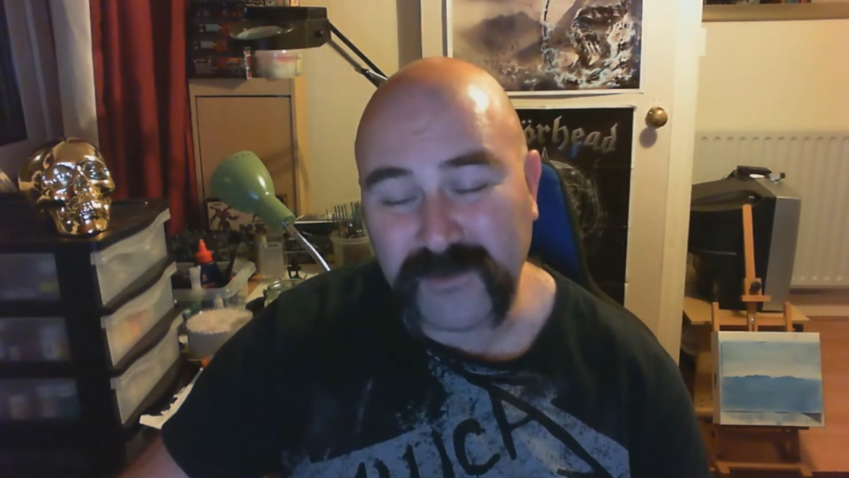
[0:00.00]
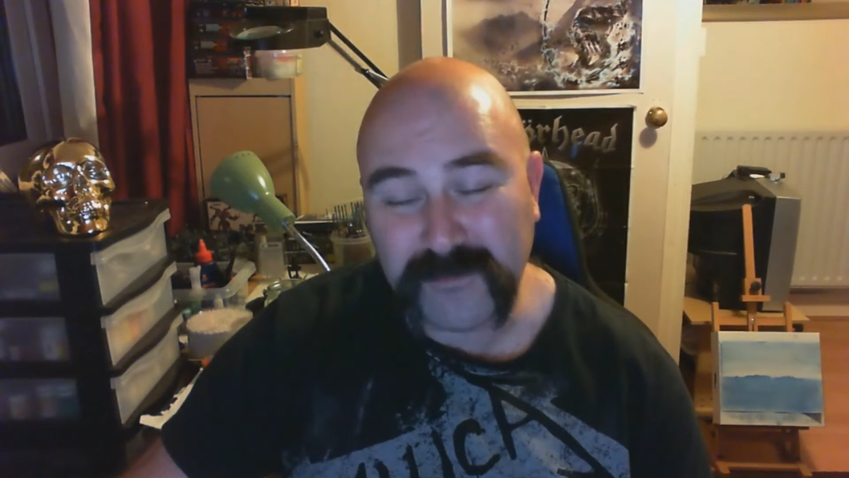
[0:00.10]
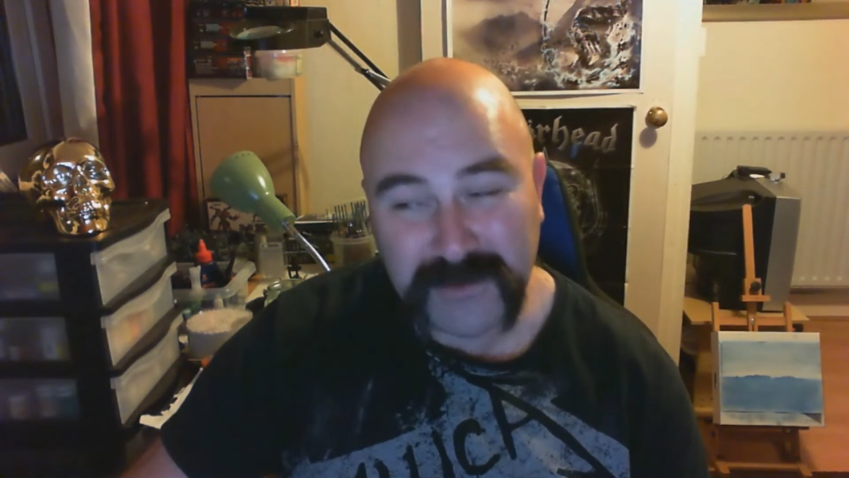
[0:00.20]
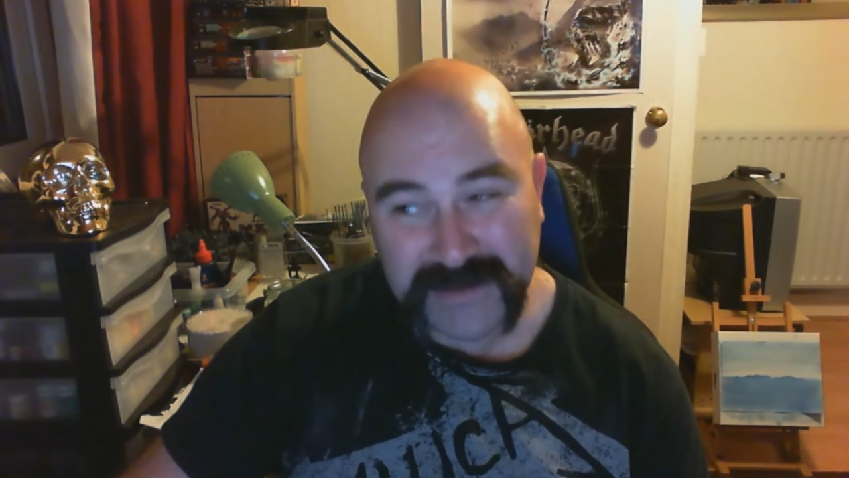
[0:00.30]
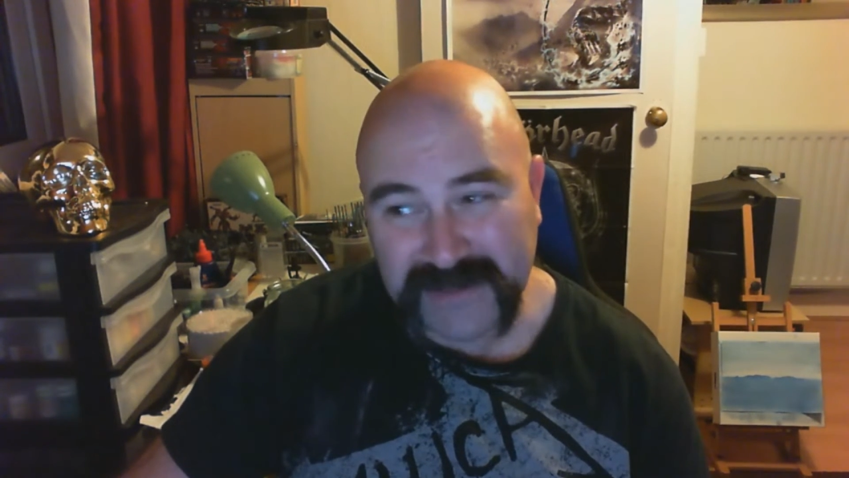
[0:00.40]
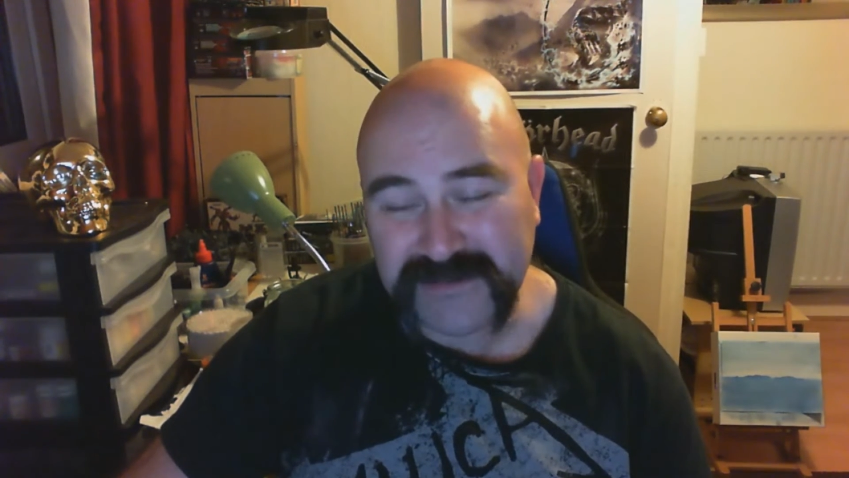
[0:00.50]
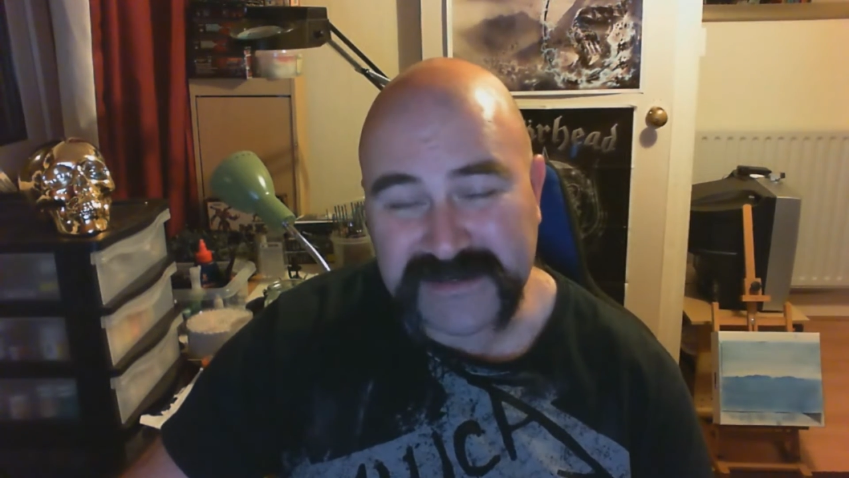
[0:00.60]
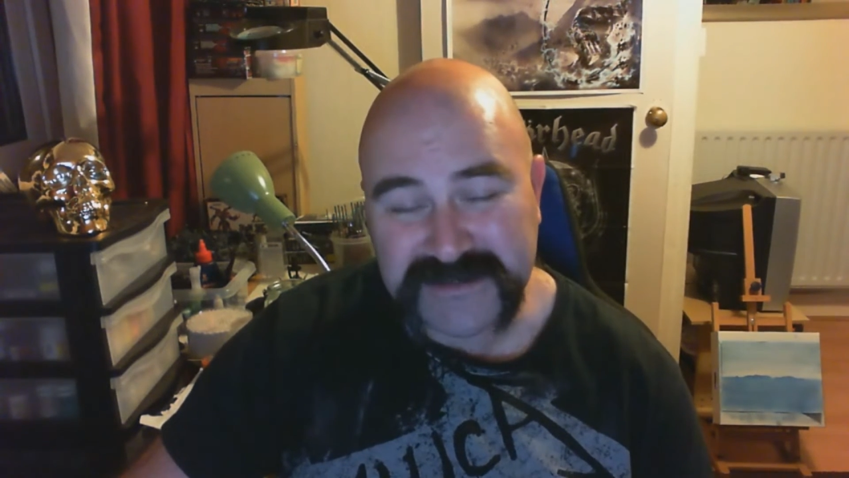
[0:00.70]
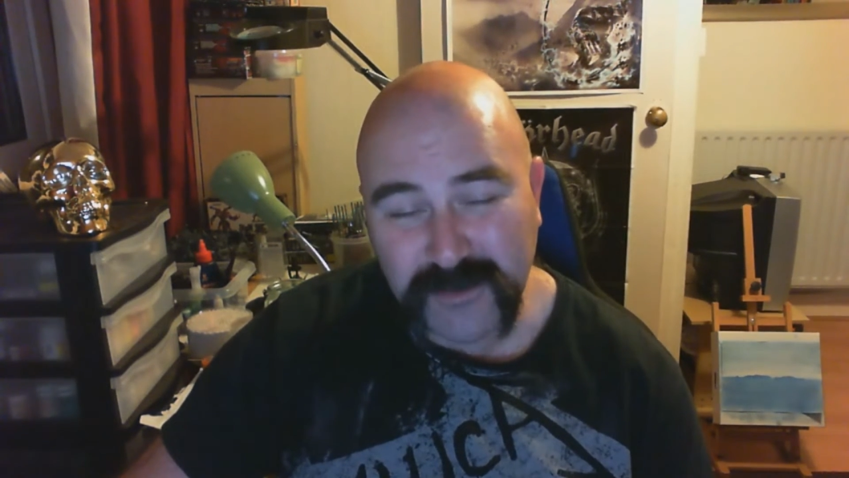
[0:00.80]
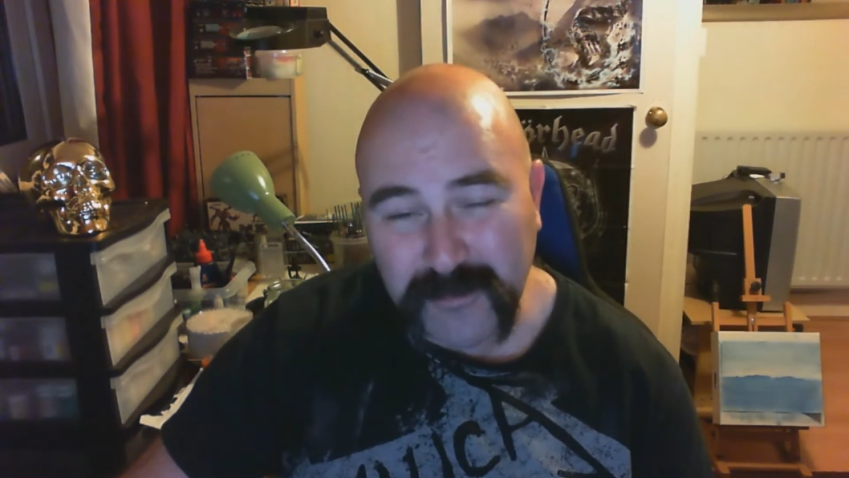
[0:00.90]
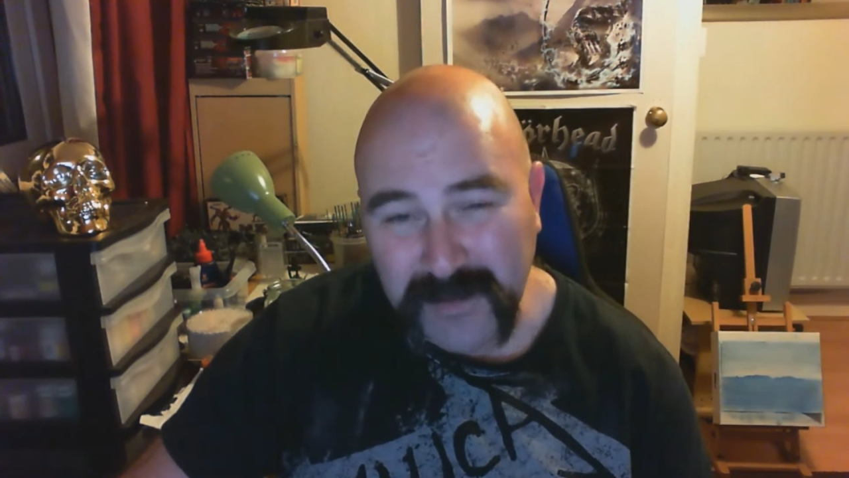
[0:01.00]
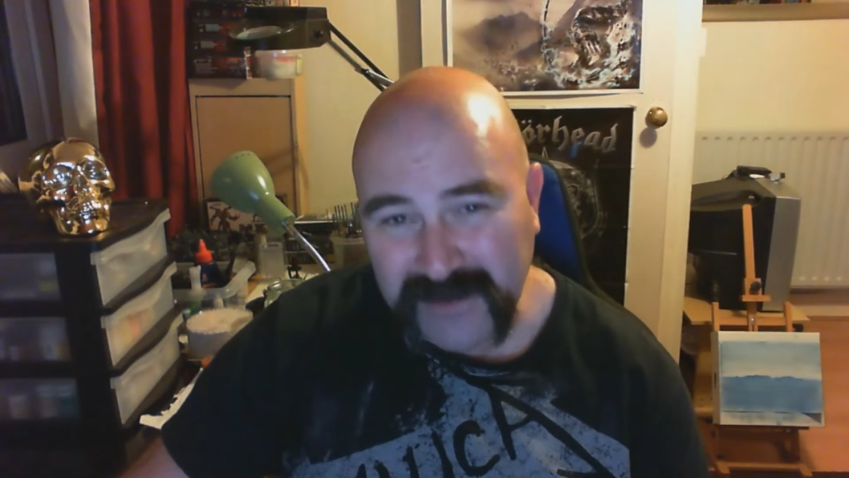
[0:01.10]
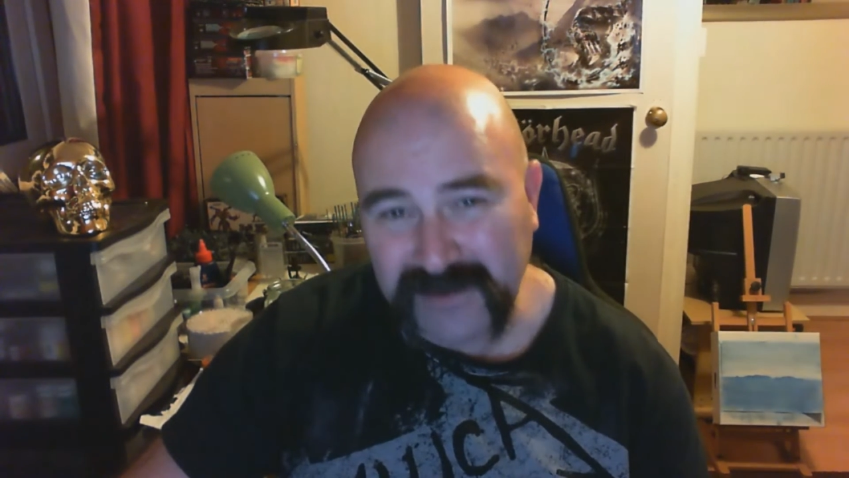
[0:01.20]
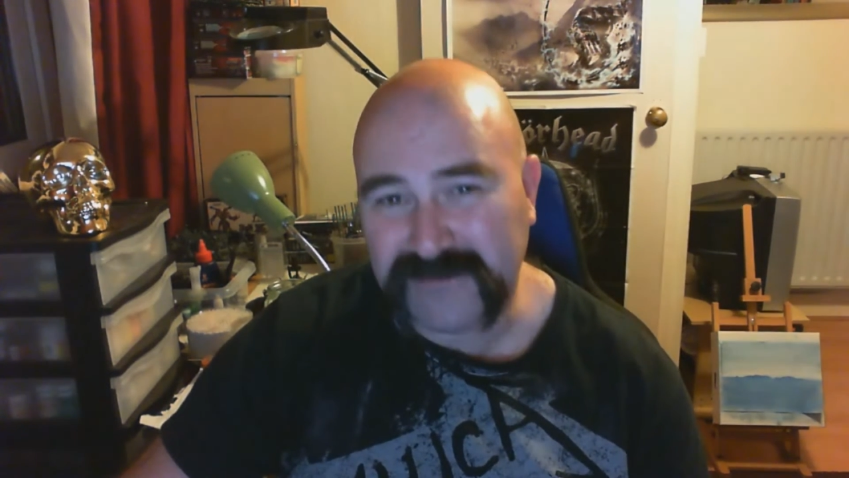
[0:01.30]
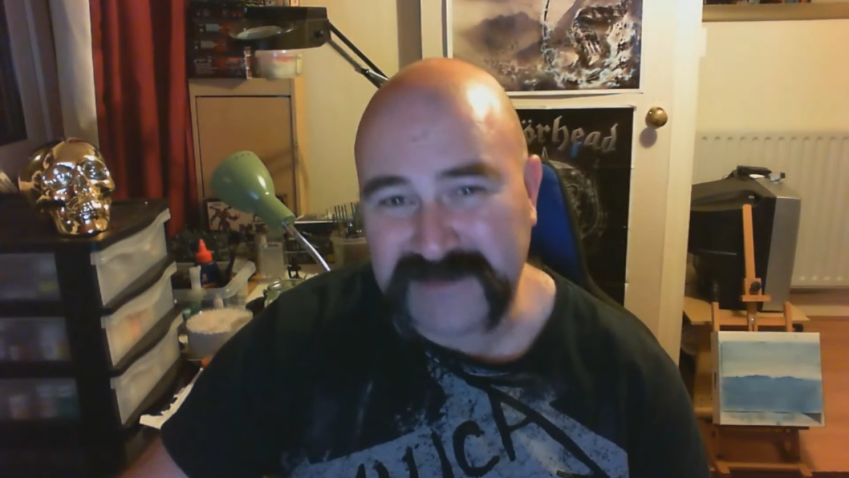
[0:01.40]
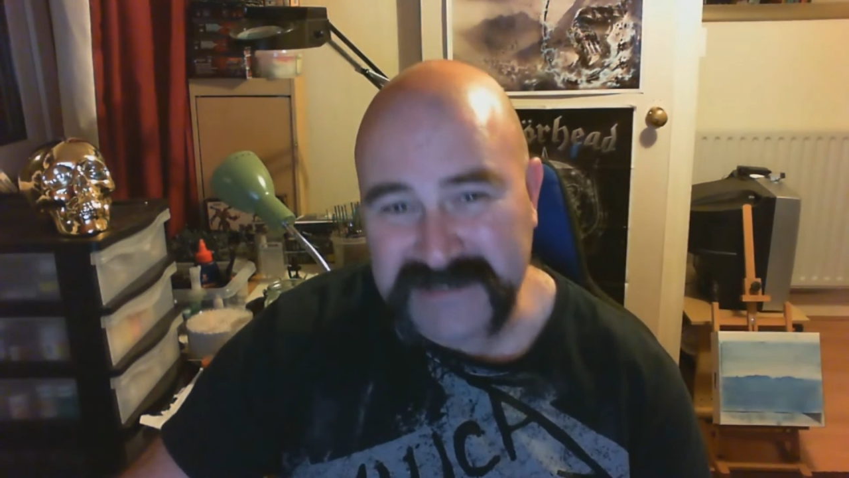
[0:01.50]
or point out that it's all part of